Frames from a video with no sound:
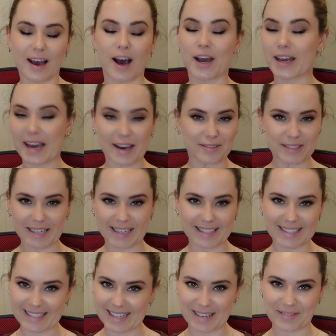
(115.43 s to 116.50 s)
Okay, I've taken
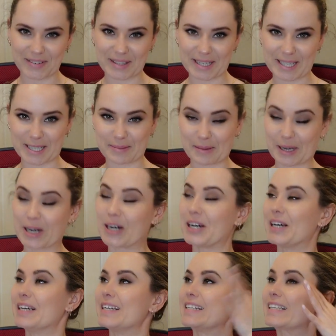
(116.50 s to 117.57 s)
a seat for this
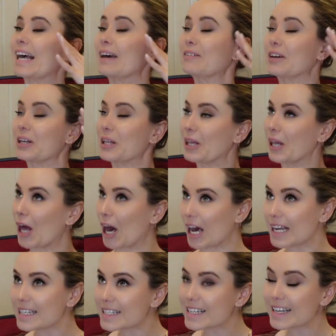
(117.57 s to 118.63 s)
because I've got a
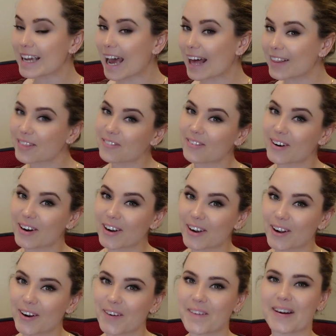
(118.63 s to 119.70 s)
lot to get
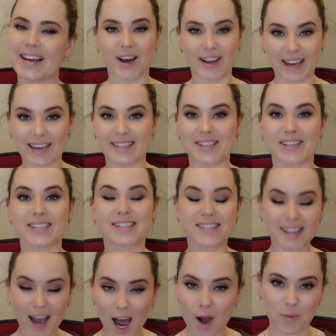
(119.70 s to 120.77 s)
through. Okay, so to
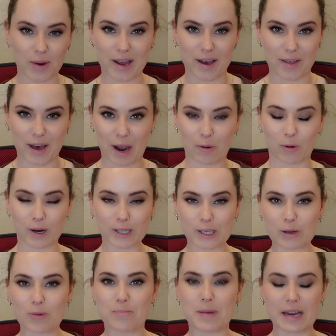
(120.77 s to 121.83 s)
start with, I want to
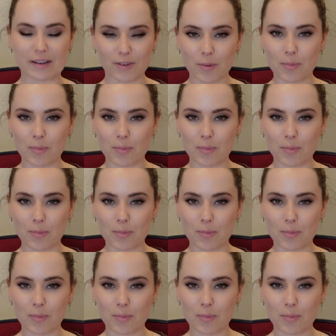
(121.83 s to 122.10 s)
do a bit of a